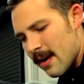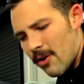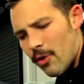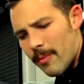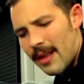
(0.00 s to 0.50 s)

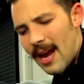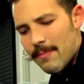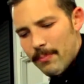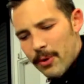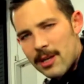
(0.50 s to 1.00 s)
Now normally
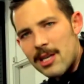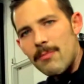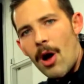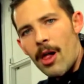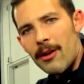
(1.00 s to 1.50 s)
I'd put
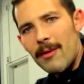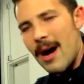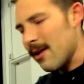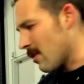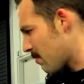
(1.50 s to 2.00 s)
smaller
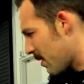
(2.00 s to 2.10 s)
amounts,